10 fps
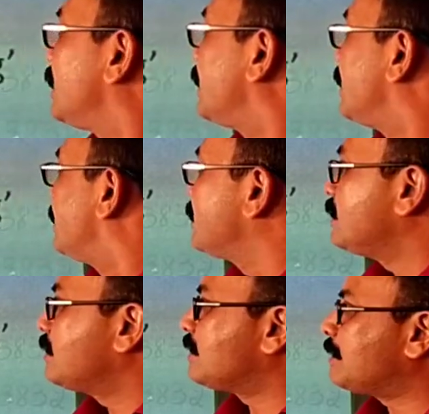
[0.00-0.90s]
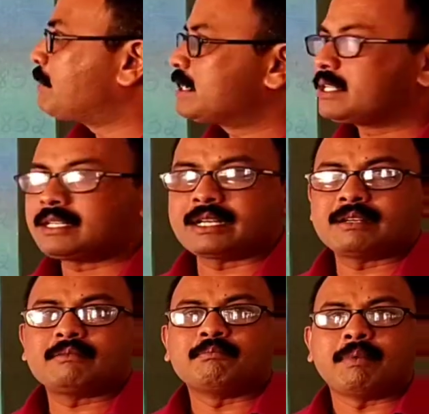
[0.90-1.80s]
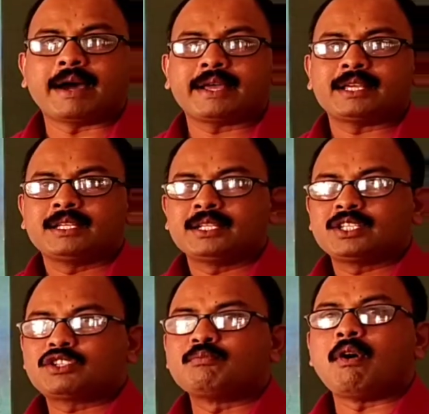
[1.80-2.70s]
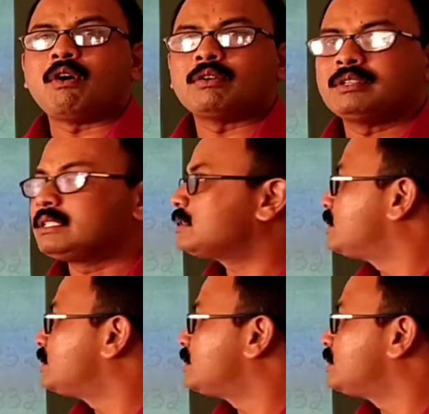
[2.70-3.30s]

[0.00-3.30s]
is represented by small